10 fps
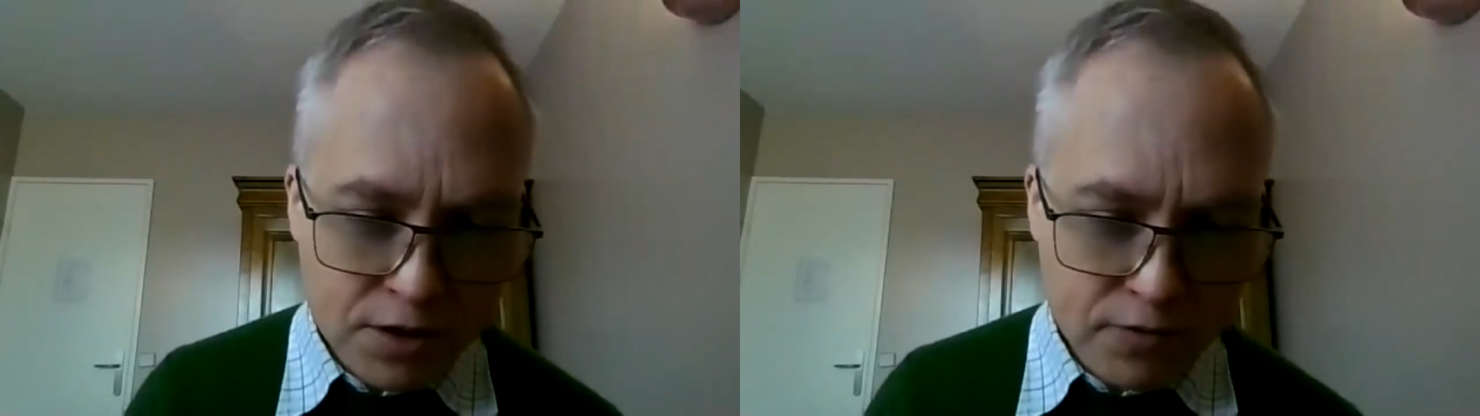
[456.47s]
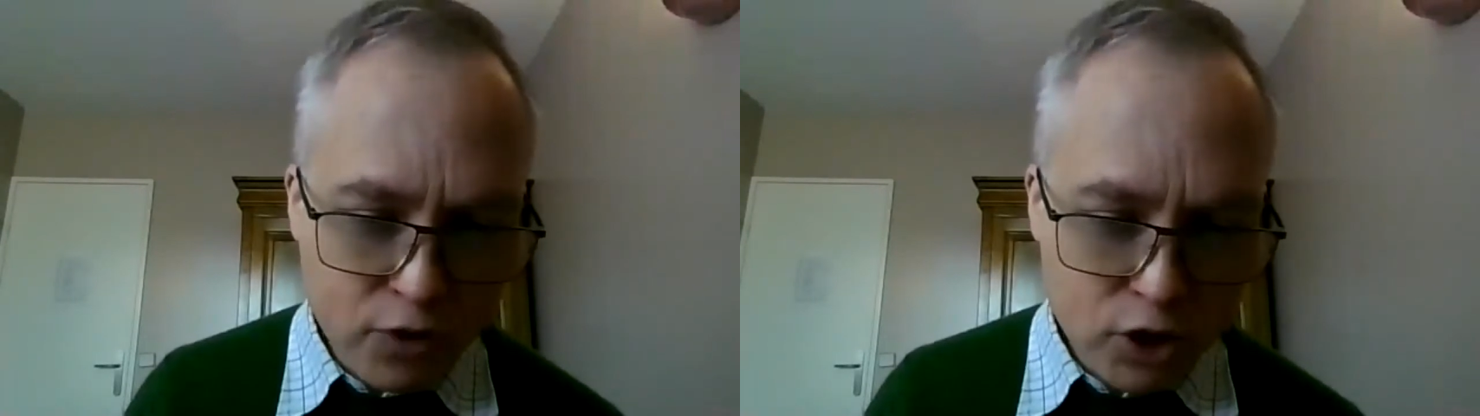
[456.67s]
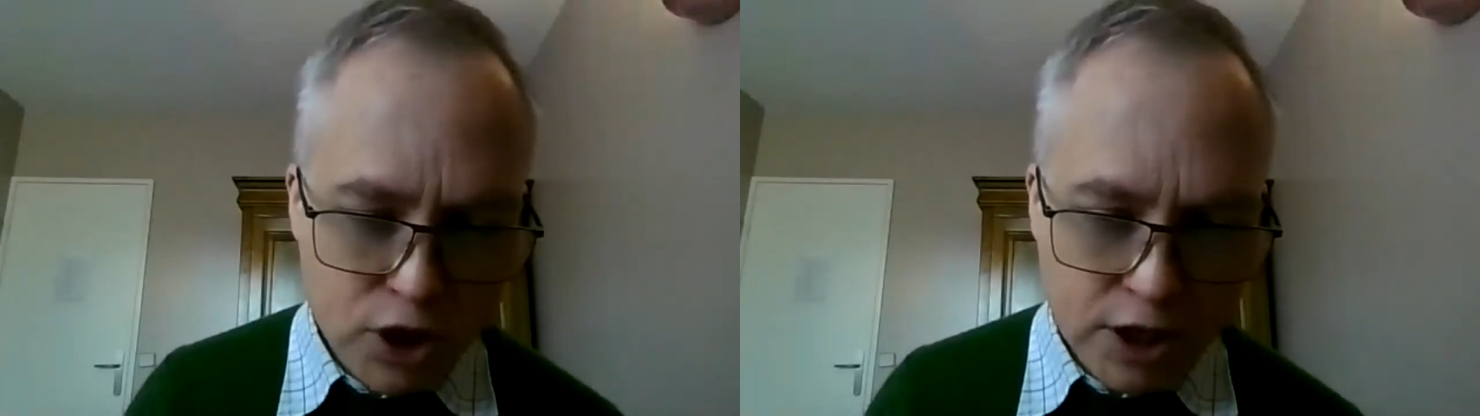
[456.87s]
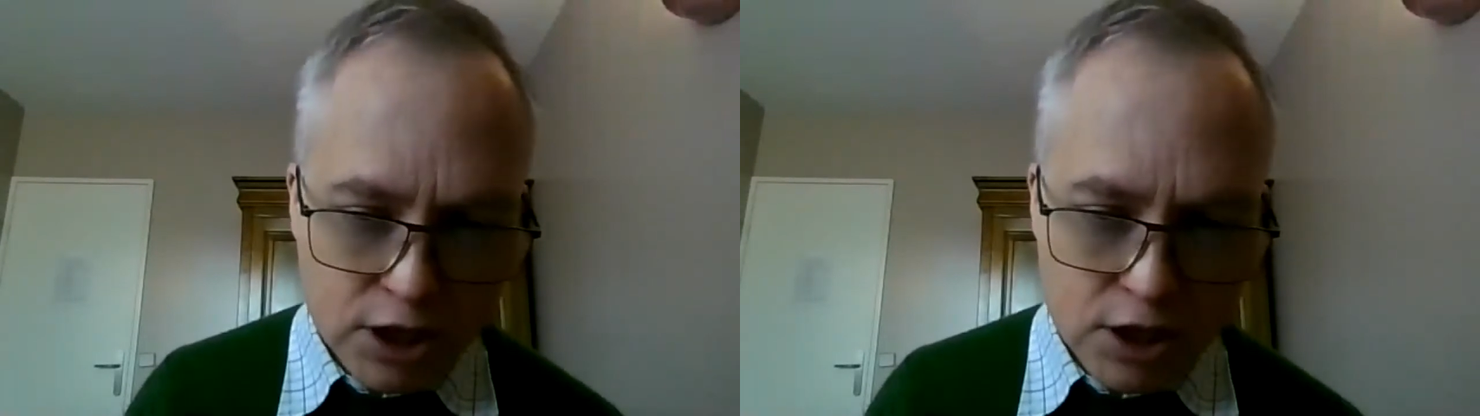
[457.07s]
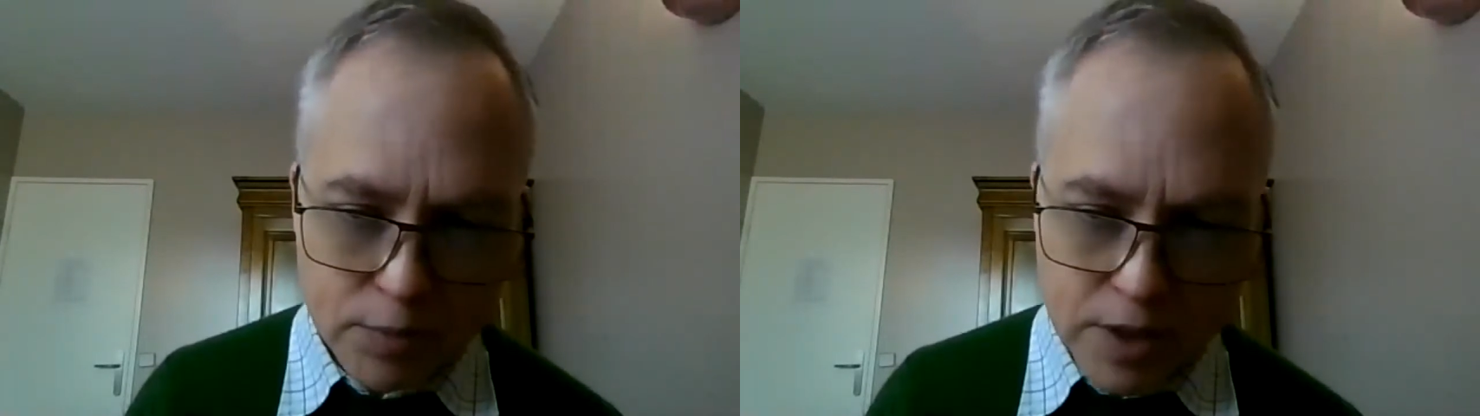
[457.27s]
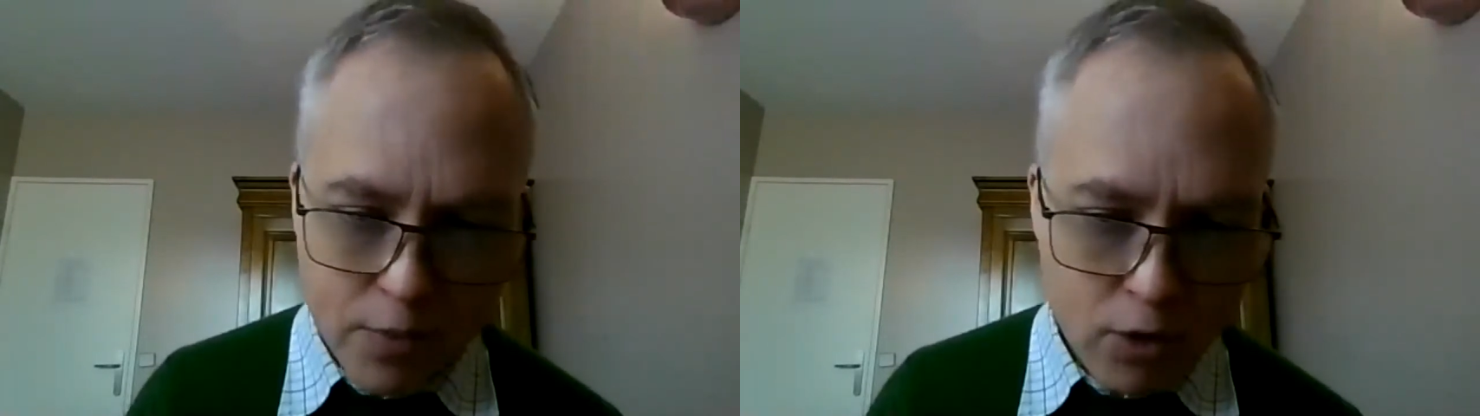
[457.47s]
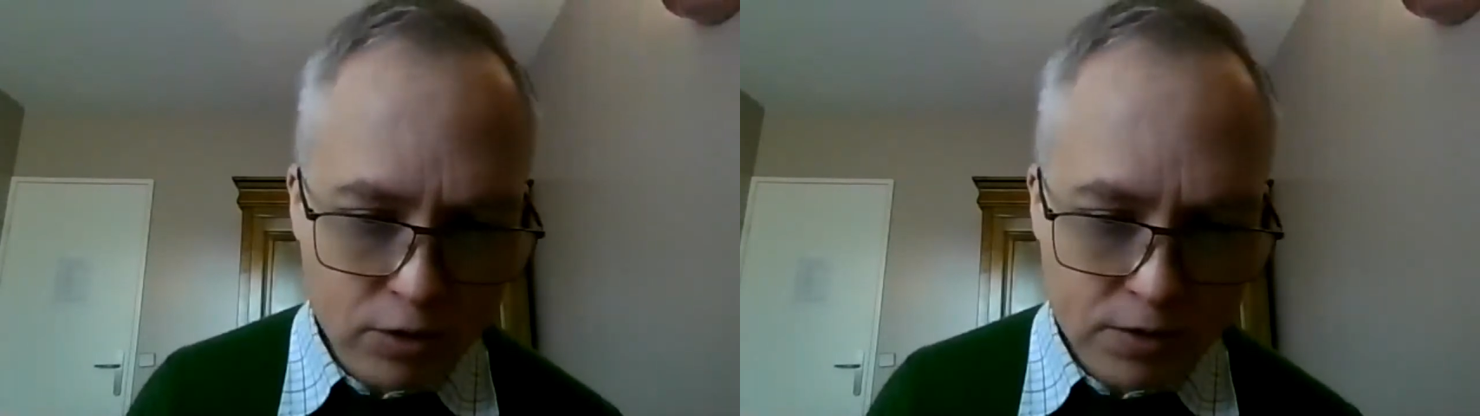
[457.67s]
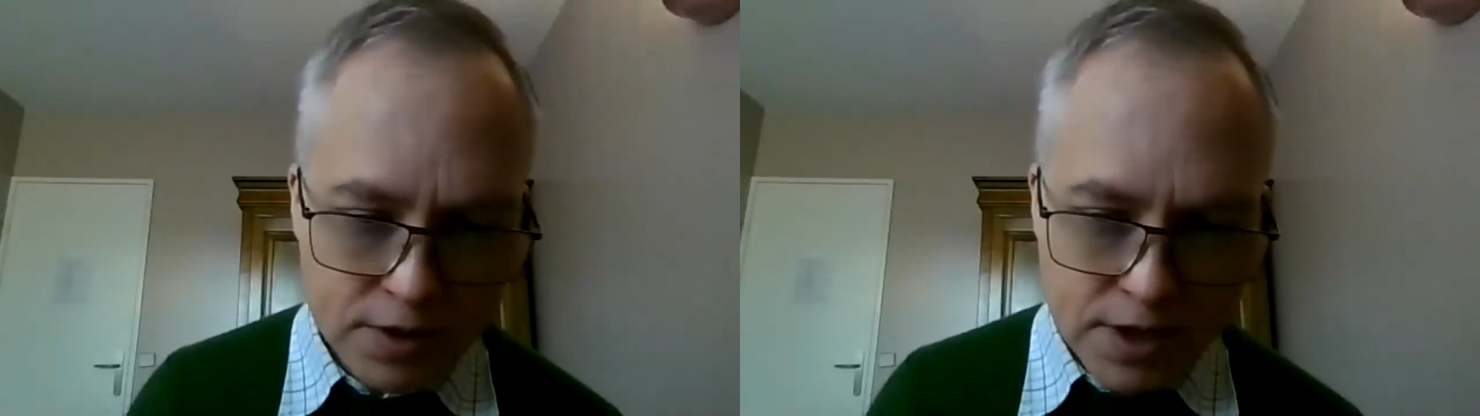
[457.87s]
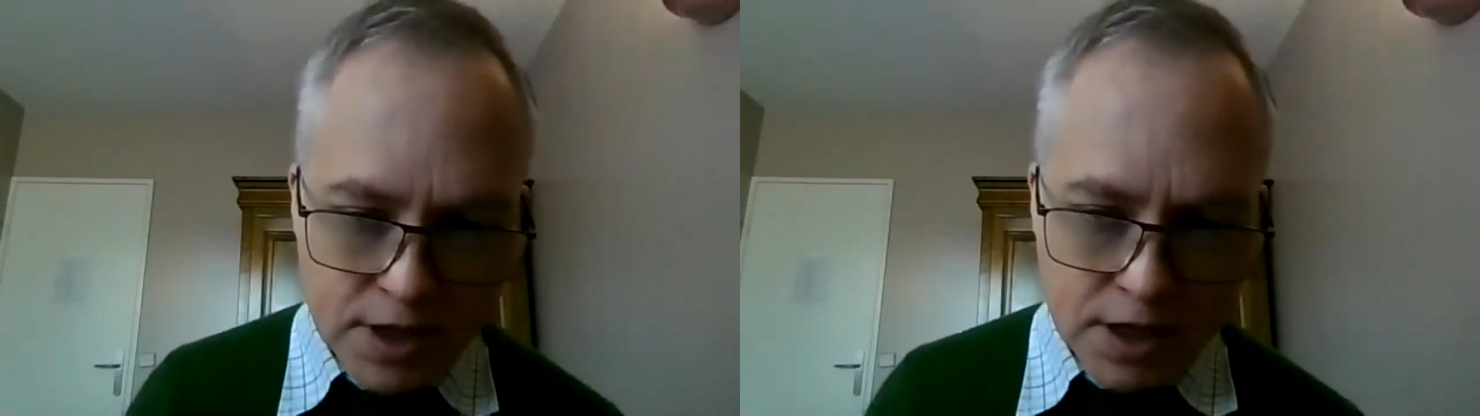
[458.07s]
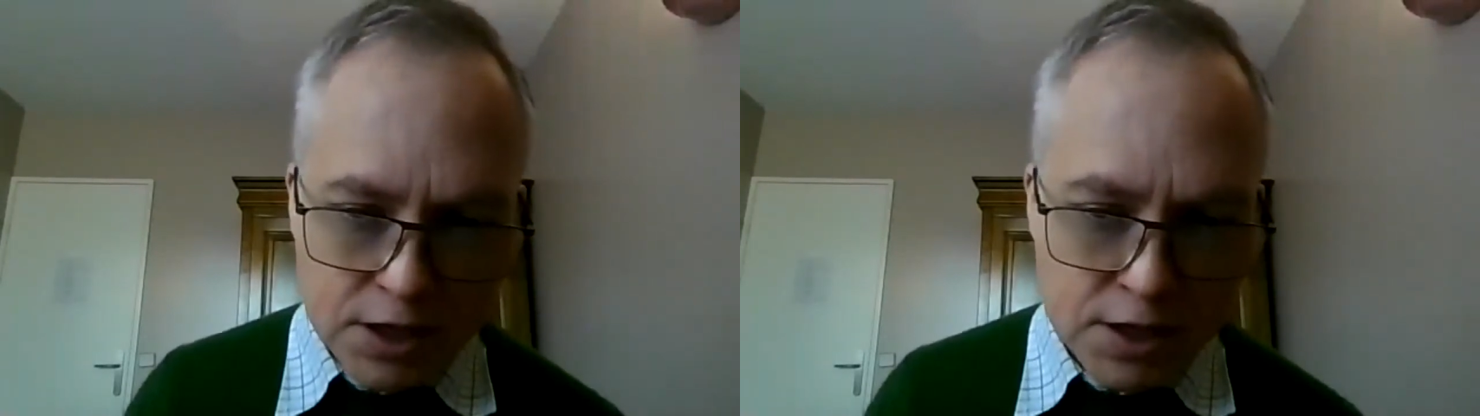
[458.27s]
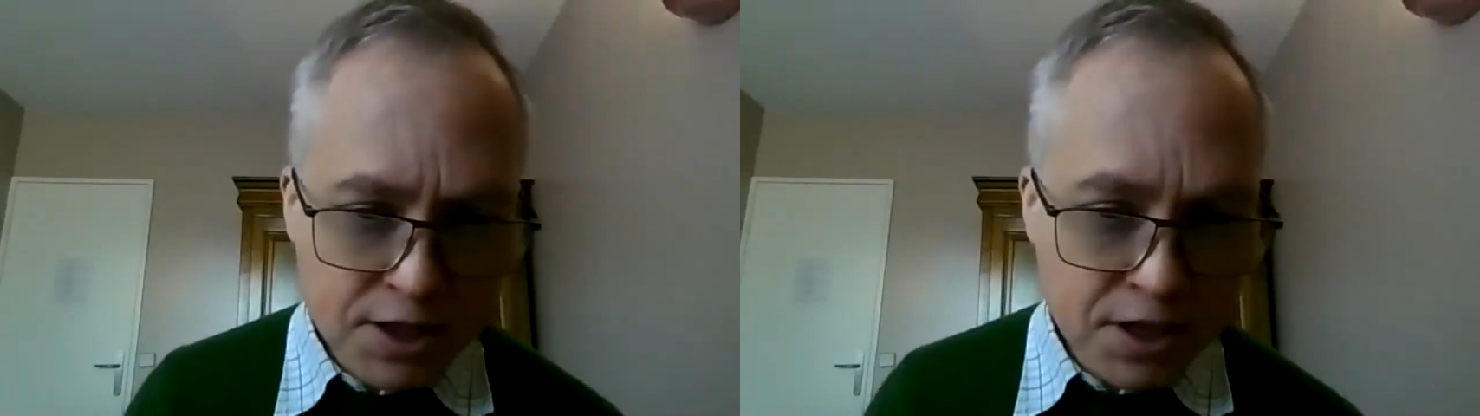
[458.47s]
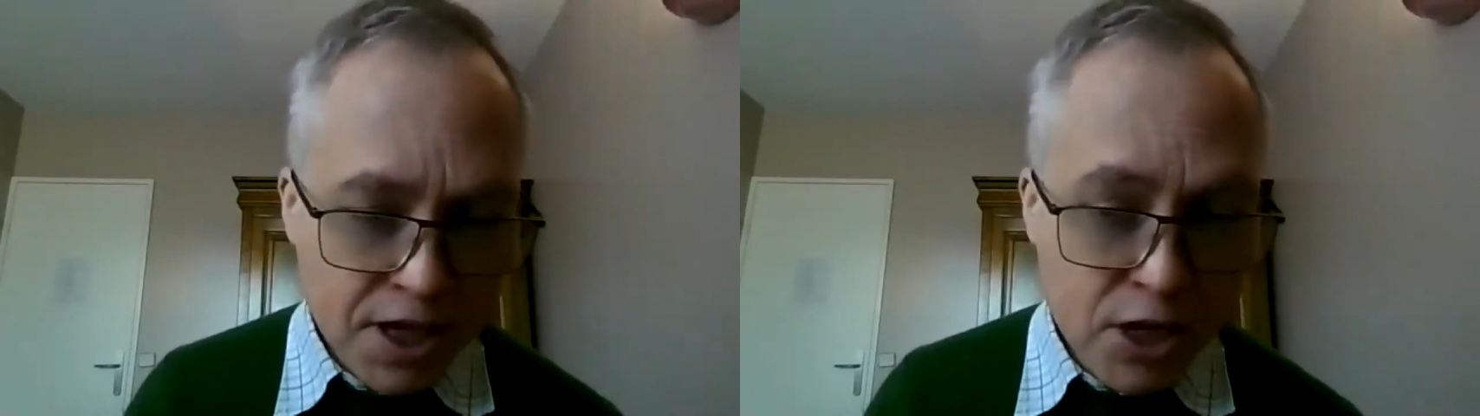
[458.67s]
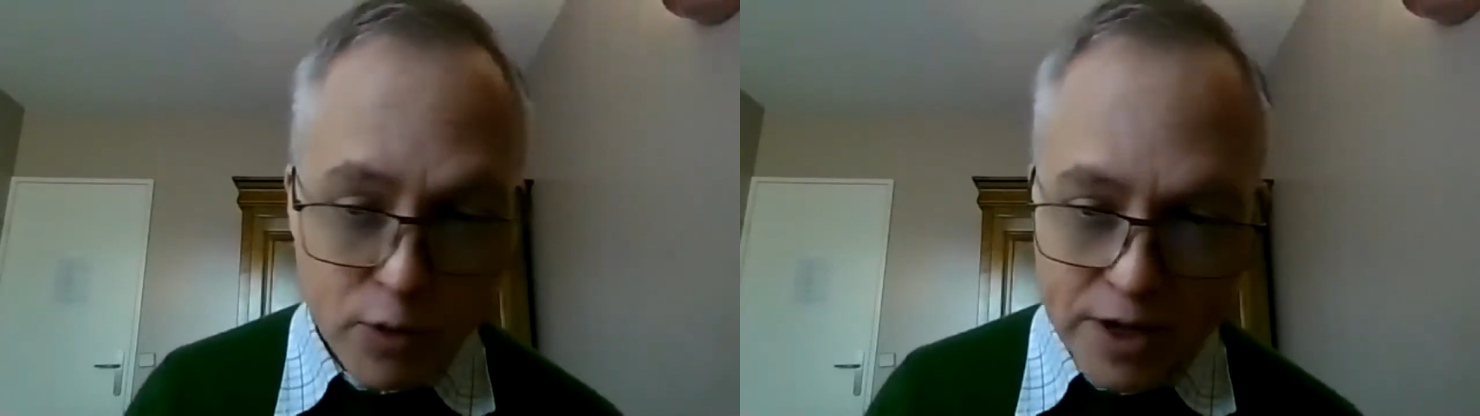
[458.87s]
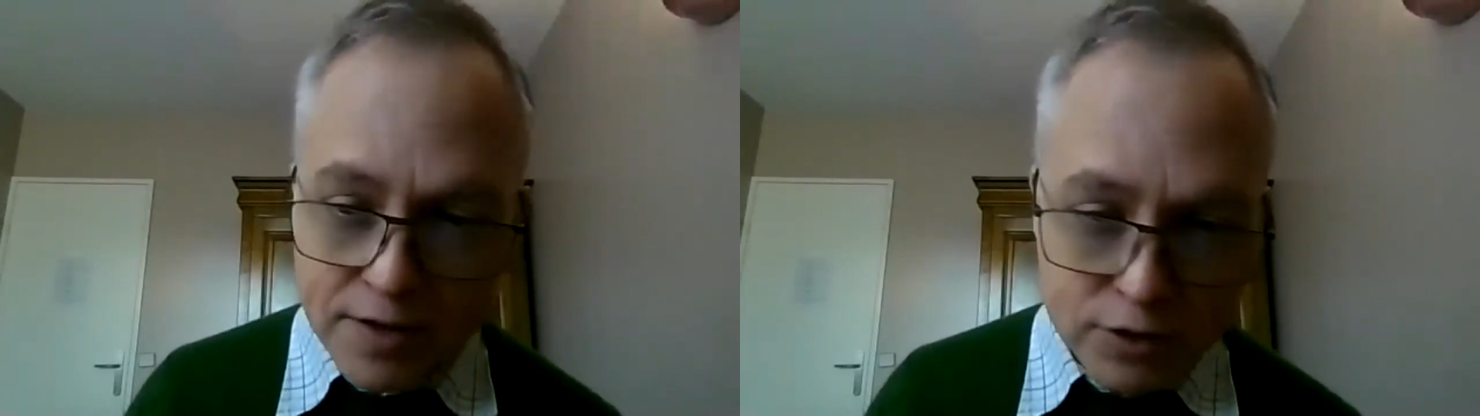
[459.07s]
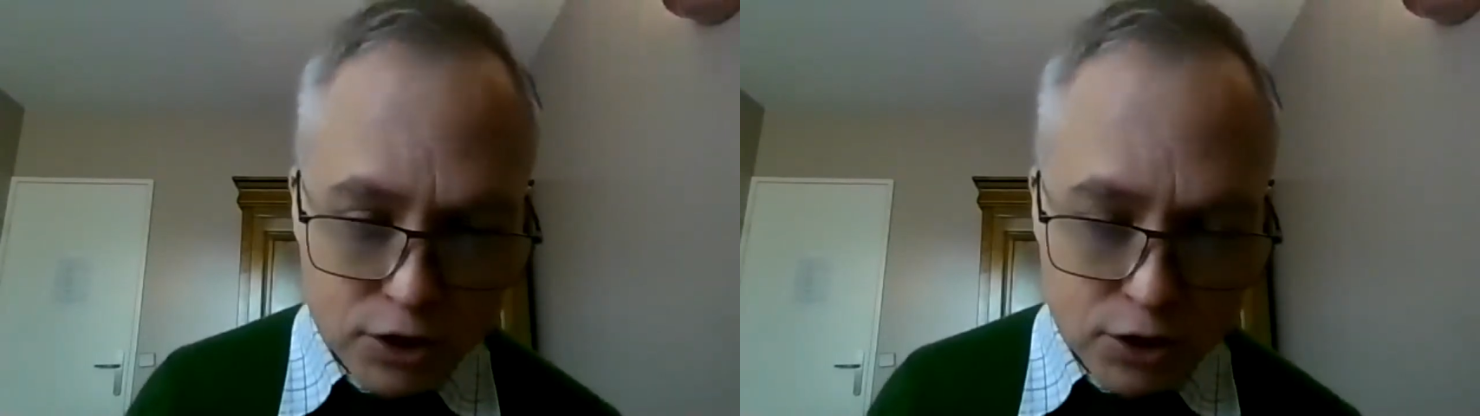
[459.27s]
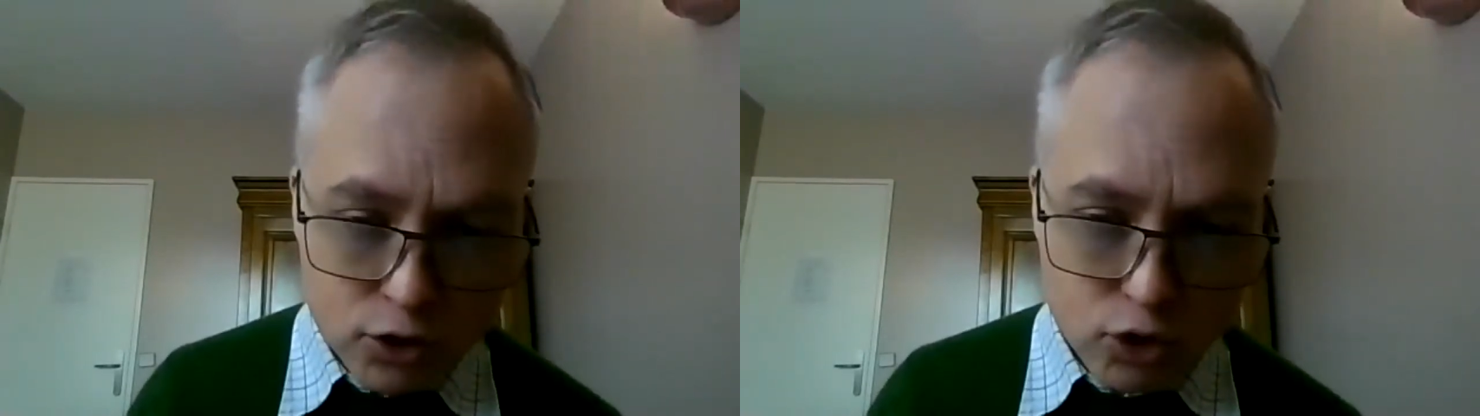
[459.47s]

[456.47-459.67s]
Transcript: for Chinese people? Is it irrelevant?